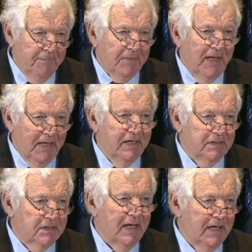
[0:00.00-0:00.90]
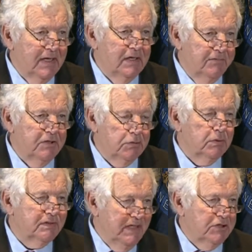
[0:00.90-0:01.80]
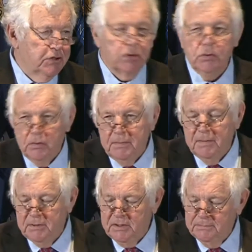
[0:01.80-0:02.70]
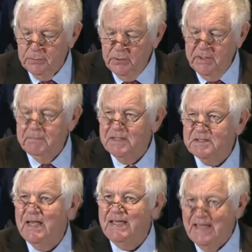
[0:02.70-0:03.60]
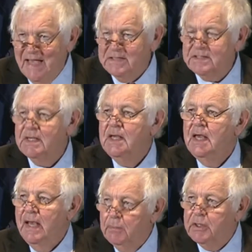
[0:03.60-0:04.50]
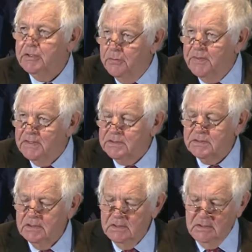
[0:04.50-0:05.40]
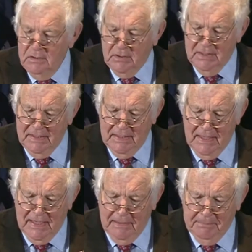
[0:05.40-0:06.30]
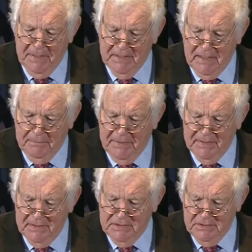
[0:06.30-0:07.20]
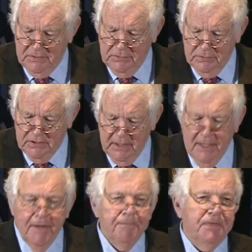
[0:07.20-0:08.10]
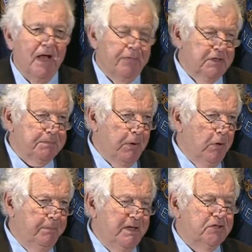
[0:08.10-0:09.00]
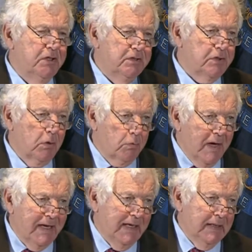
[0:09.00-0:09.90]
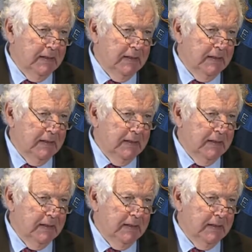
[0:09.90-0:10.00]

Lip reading: That is, that individual teacher or public employee must say, yes, I want to do this. You can, I'll pay these dues. Now, this prohibition is already